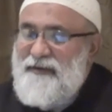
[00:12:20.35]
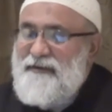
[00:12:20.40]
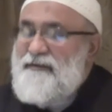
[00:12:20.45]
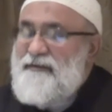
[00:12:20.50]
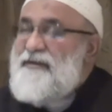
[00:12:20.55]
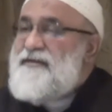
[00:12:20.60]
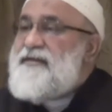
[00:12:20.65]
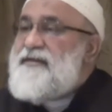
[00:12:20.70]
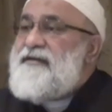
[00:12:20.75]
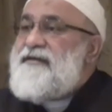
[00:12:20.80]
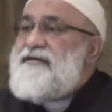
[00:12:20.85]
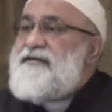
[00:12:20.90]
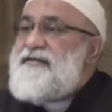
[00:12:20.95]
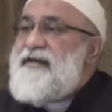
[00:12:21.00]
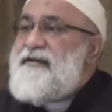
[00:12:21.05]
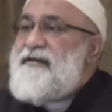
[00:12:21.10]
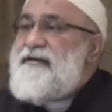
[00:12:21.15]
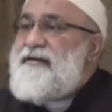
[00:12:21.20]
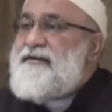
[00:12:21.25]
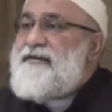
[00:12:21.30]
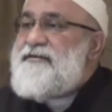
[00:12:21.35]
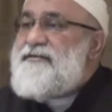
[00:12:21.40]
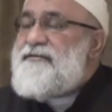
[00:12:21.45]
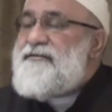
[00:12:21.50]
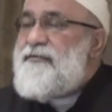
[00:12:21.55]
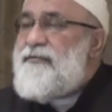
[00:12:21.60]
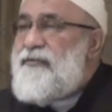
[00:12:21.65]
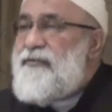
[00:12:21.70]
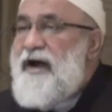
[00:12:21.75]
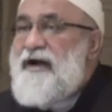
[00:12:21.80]
These are
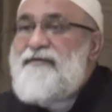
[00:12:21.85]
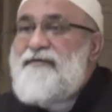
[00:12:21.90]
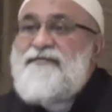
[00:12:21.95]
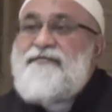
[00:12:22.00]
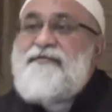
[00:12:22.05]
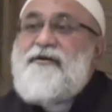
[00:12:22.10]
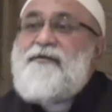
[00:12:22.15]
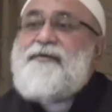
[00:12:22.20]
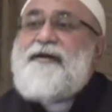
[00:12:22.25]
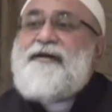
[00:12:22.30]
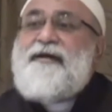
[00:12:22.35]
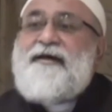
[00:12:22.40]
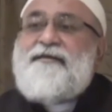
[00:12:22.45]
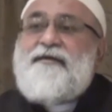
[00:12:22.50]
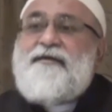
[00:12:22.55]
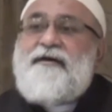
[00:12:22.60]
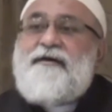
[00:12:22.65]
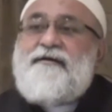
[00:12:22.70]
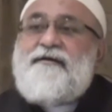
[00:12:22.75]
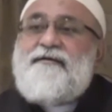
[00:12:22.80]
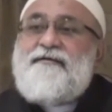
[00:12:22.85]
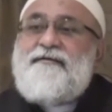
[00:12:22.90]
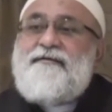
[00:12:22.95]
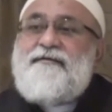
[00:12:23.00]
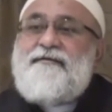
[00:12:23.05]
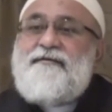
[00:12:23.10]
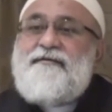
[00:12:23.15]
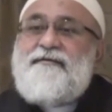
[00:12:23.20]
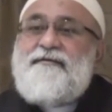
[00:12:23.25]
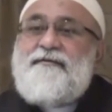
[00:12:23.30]
descendants, one from another.
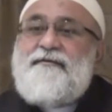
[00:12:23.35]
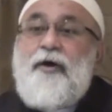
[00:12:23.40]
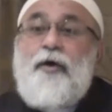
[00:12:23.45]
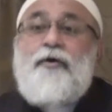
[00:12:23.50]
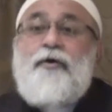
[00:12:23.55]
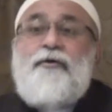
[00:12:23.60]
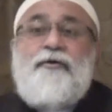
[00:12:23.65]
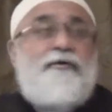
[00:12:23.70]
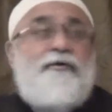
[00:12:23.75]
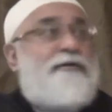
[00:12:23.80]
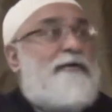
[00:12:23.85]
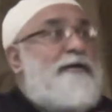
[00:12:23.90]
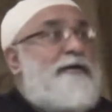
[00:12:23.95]
Oh,